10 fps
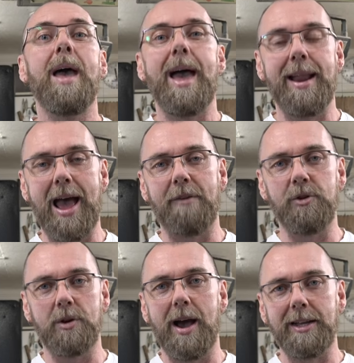and have
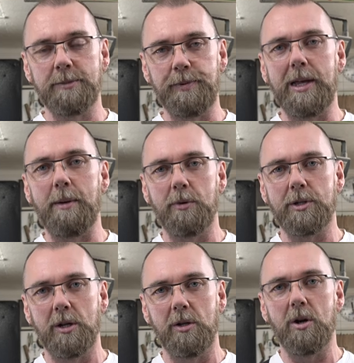you guys be able
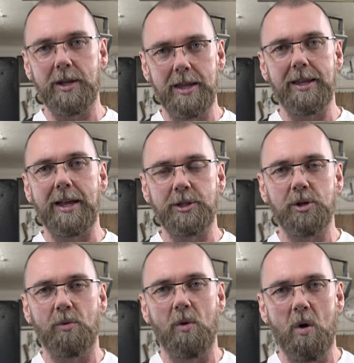to look and get
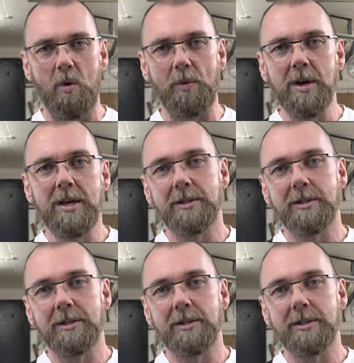your own.